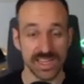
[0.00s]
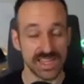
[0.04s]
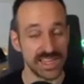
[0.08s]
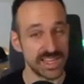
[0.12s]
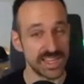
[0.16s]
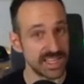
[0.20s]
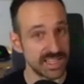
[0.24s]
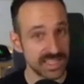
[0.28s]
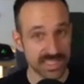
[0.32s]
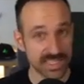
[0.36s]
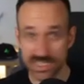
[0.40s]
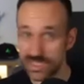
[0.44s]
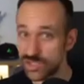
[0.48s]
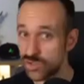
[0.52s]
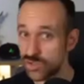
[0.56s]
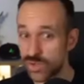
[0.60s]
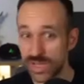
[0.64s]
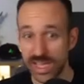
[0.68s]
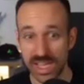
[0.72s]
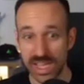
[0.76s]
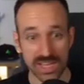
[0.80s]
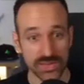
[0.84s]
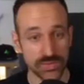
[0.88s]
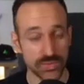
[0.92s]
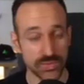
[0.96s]
It is
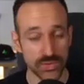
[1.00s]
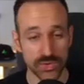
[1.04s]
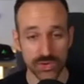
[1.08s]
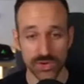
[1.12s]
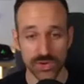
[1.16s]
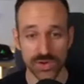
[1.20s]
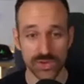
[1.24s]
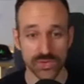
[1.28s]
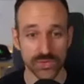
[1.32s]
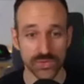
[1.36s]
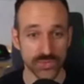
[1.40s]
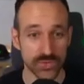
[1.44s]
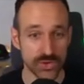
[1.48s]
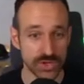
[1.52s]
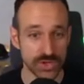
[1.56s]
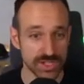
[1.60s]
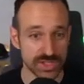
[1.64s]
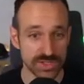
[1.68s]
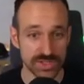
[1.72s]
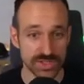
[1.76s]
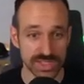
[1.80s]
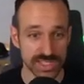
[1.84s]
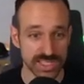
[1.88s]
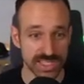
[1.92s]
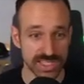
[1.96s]
okay for
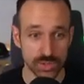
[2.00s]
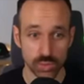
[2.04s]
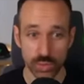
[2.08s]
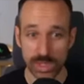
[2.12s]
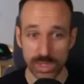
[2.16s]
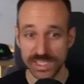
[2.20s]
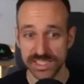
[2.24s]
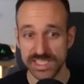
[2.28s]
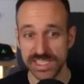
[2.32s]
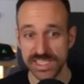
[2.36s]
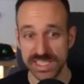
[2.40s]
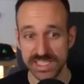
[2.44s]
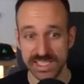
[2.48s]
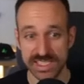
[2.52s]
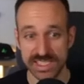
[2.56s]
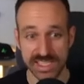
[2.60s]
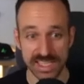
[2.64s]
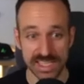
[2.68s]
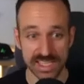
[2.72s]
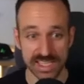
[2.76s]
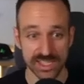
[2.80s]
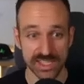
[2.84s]
using it while testing.